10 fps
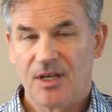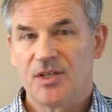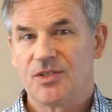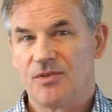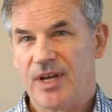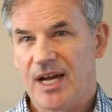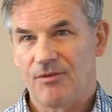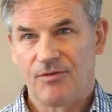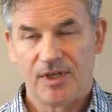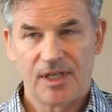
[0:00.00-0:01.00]
So
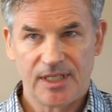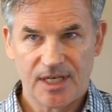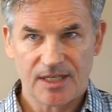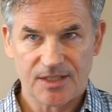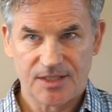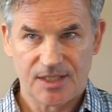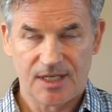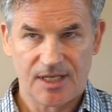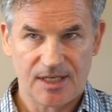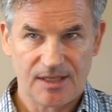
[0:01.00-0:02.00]
that really does,
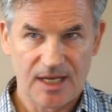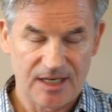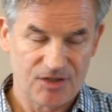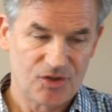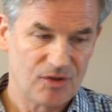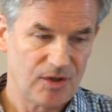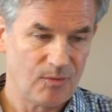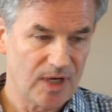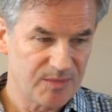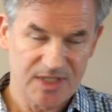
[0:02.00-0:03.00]
that certainly
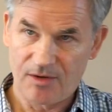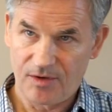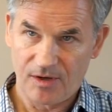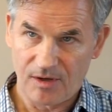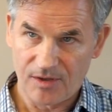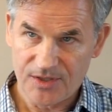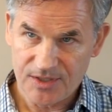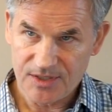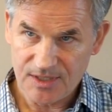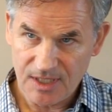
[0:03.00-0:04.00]
wipes out your
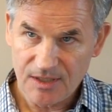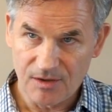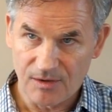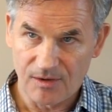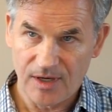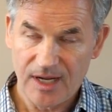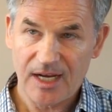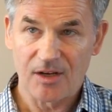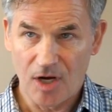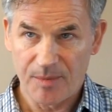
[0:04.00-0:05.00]

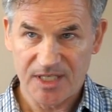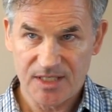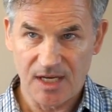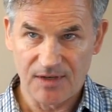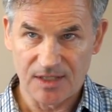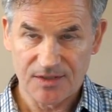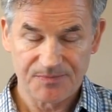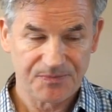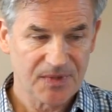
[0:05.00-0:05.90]
economic savings.